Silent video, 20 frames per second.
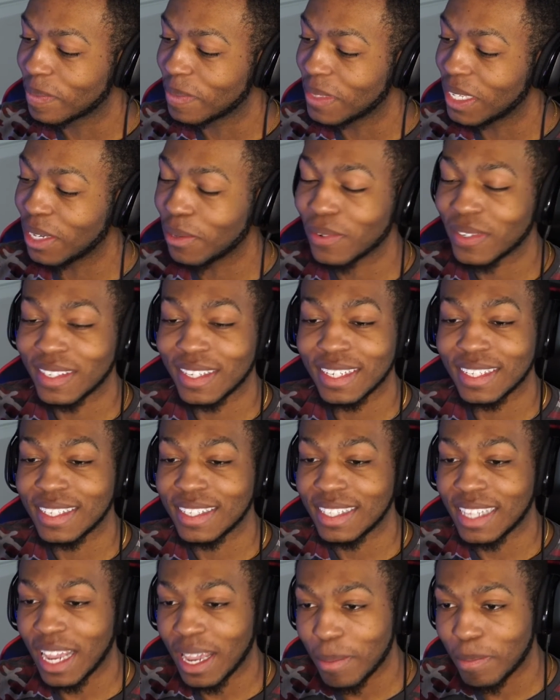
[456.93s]
it was a
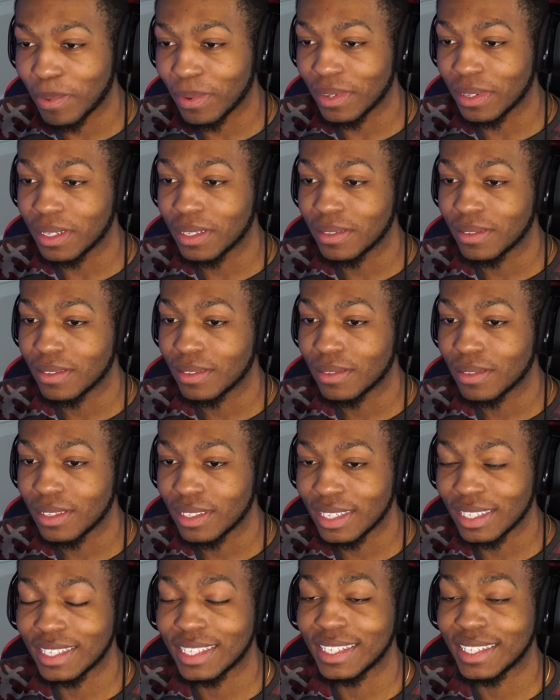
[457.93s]
staple.
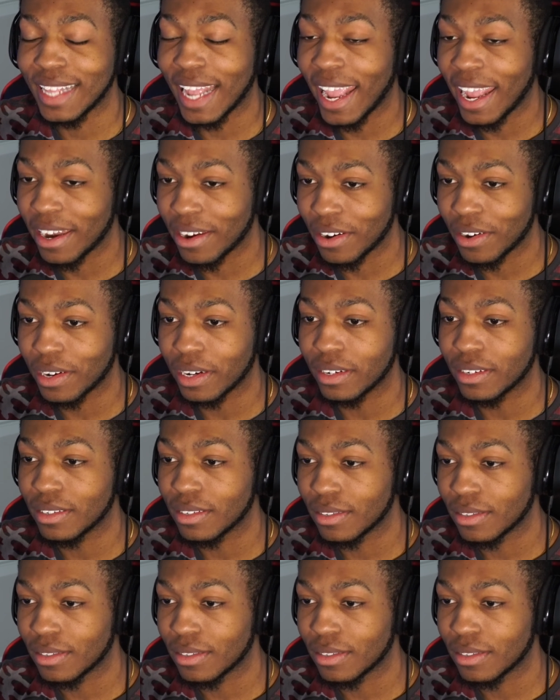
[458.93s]
It's a standard,